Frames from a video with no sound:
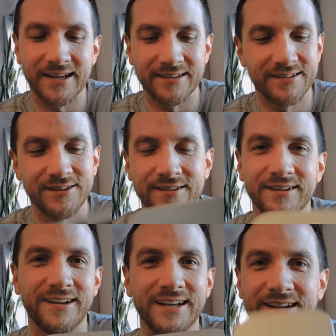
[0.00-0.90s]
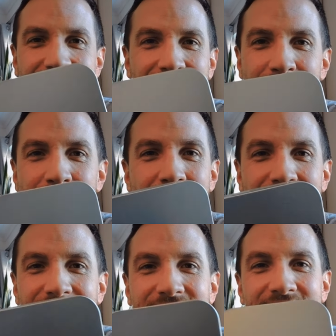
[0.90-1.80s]
it's just like, come
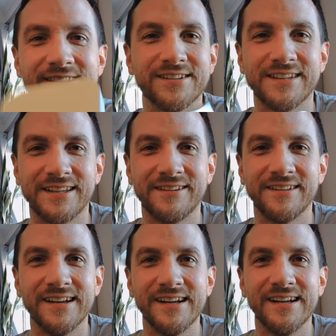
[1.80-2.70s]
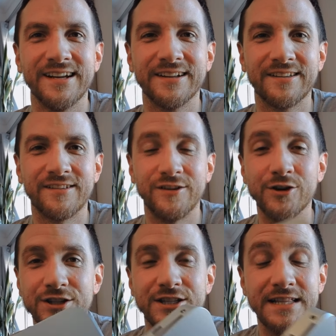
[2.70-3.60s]
on, like, just, you
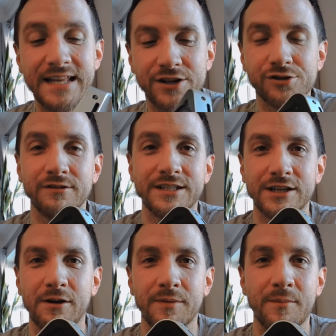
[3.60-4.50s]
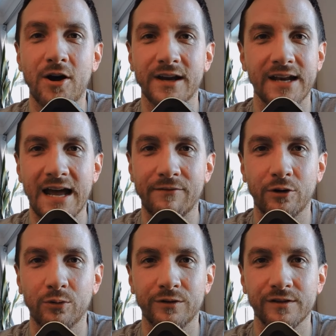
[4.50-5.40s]
could literally set up the market and have
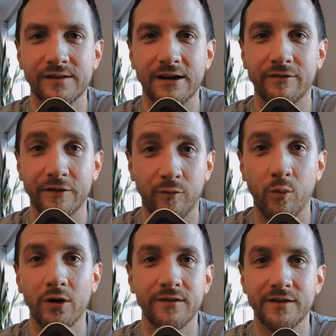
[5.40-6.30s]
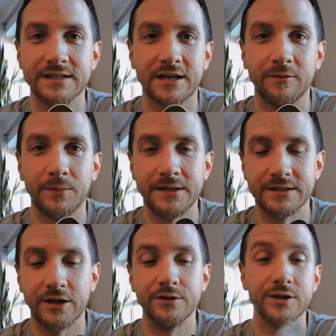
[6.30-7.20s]
it all to yourself if one of these
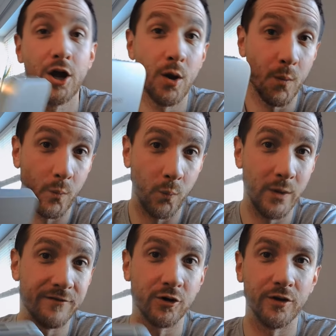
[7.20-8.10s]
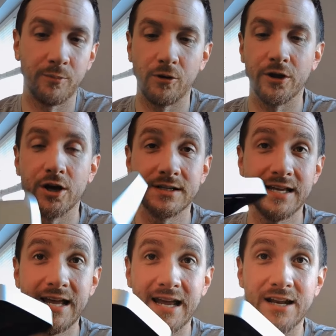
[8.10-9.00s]
companies goes, we've got the product,
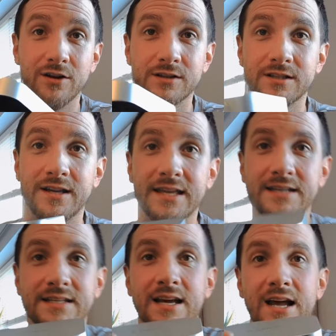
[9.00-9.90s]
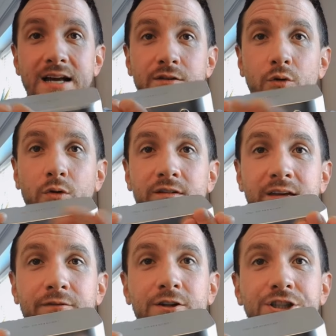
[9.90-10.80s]
it looks like this, has all the
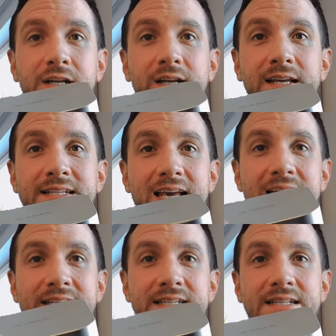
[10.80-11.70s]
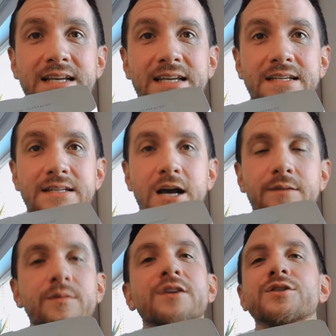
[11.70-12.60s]
same functionalities,
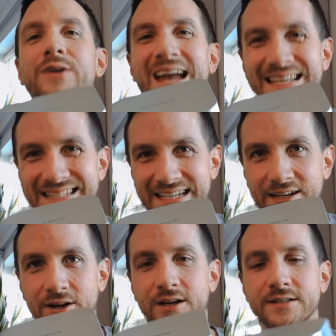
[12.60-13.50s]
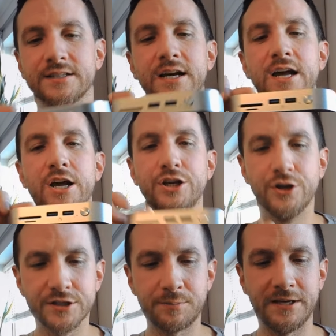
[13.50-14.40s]
SD cards,
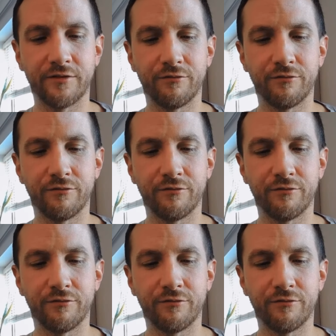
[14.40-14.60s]
USB